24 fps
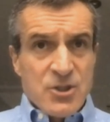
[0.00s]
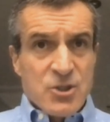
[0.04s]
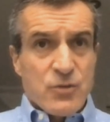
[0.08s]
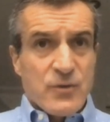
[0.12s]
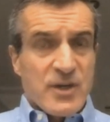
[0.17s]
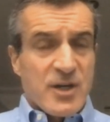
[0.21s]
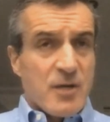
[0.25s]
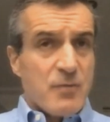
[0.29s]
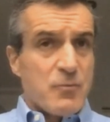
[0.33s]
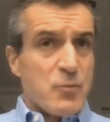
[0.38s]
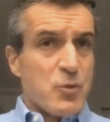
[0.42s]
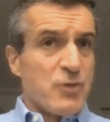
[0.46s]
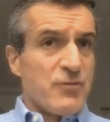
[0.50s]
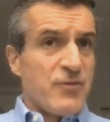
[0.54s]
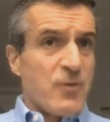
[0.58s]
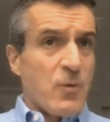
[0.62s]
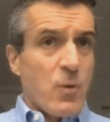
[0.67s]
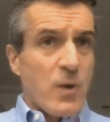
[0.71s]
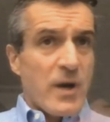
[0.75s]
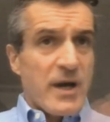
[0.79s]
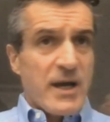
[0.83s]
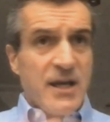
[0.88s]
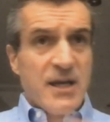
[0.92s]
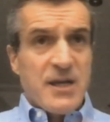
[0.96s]
So we're going to move
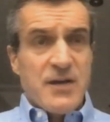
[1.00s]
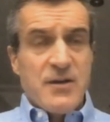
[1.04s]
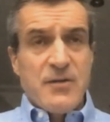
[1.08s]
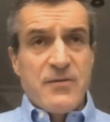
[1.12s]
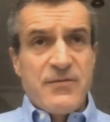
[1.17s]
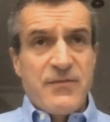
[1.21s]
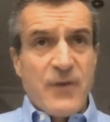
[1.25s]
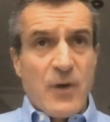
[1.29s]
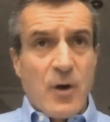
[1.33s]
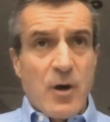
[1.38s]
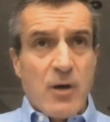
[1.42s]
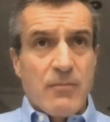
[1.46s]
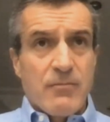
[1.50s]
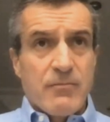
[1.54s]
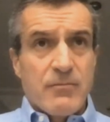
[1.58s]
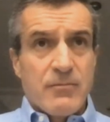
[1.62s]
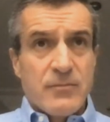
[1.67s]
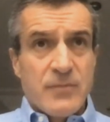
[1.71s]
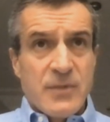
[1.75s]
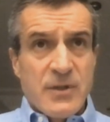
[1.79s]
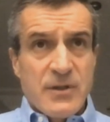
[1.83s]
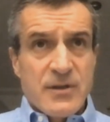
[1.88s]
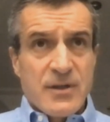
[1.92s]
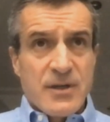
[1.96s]
away
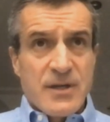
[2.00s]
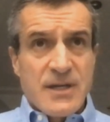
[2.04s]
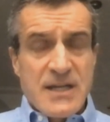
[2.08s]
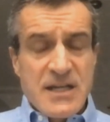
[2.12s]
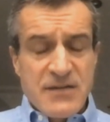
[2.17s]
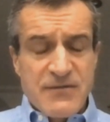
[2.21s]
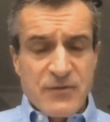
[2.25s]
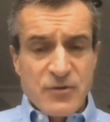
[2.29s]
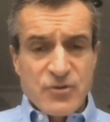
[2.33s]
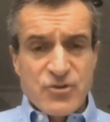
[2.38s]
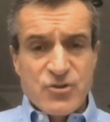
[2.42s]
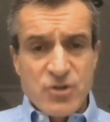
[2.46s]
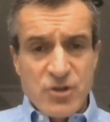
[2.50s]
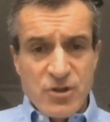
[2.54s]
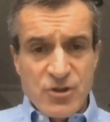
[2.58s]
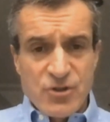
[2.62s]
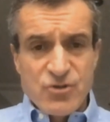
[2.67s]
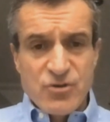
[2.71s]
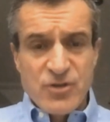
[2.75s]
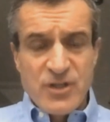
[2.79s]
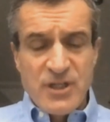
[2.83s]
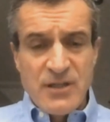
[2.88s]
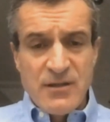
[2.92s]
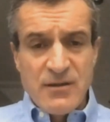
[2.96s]
from the need for
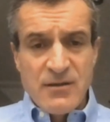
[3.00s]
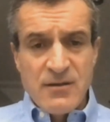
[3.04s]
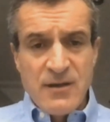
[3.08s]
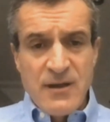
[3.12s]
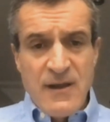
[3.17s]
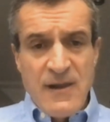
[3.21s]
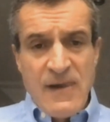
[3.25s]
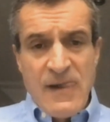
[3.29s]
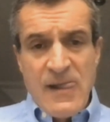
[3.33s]
surgery,